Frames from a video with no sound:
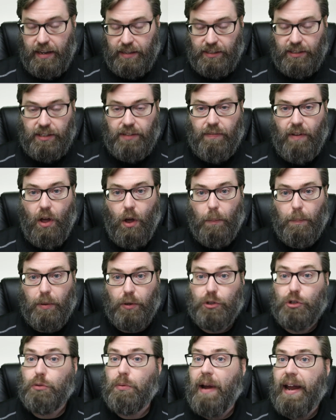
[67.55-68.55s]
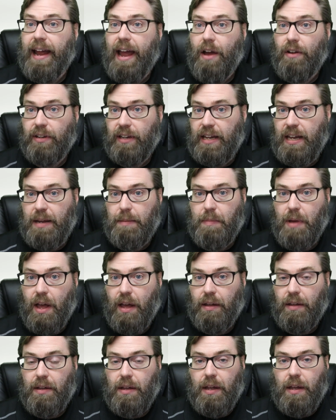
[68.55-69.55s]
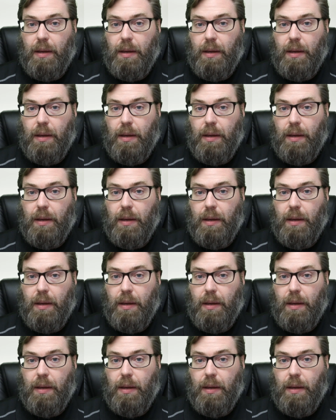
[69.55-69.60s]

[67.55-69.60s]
as a developer, try out Kyma